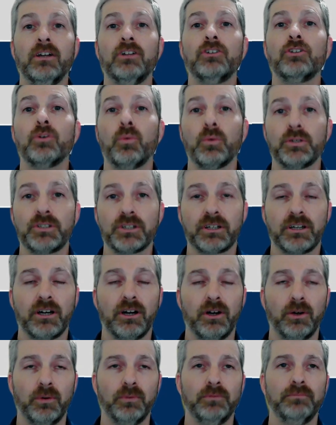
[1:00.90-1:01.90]
So what's a
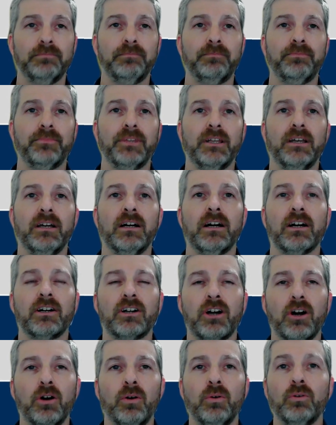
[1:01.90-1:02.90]
code? A
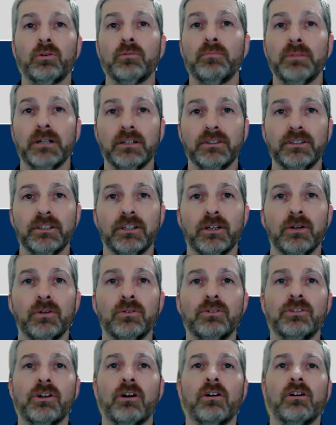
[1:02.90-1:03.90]
code or building
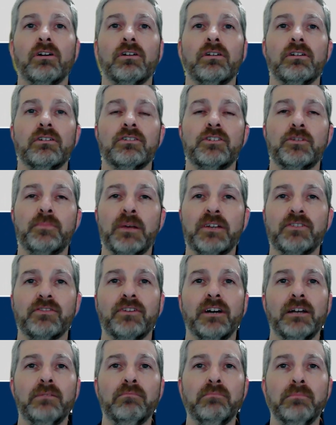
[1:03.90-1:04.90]
codes are
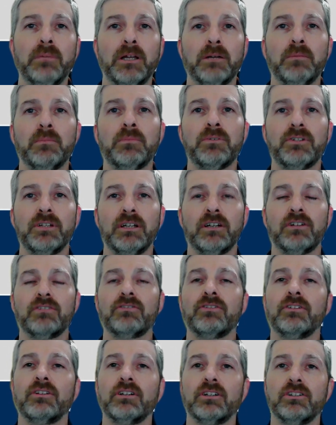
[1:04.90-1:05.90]
specifying minimum standards
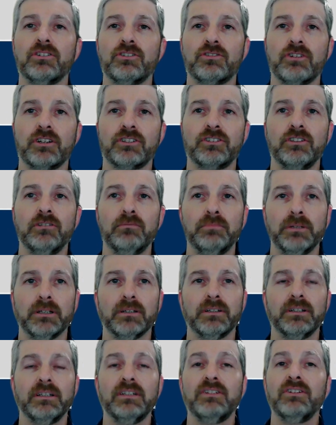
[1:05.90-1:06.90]
for the construction of
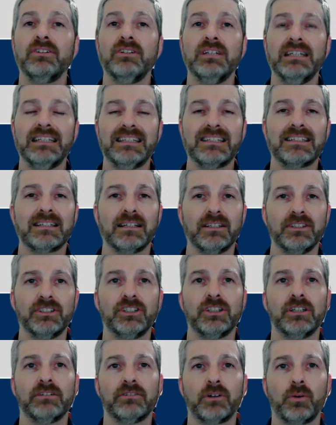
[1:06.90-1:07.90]
buildings and the
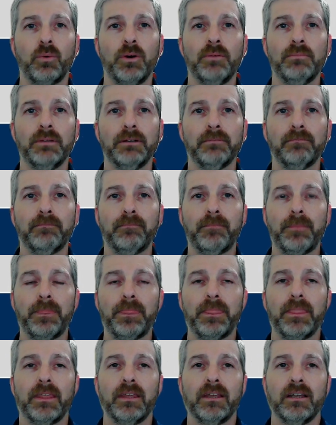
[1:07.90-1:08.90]
installation of equipment.
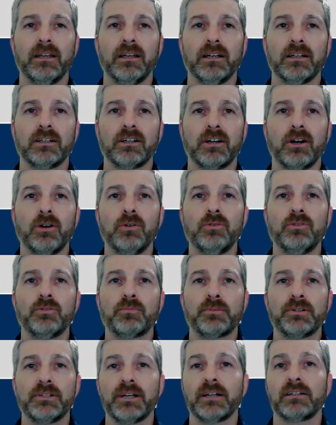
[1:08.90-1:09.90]
Codes
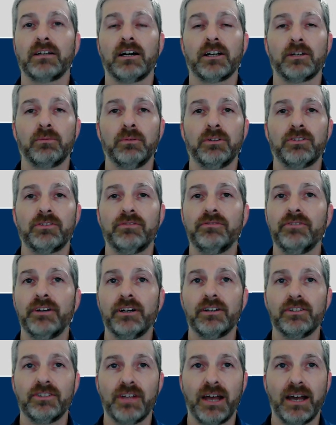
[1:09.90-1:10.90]
protect occupants from
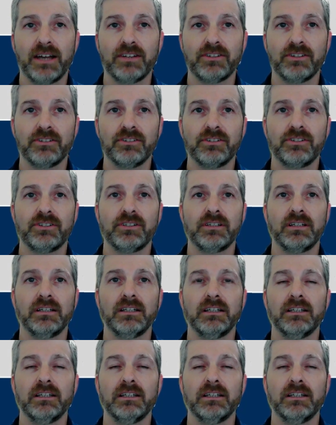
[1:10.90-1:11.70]
various hazards.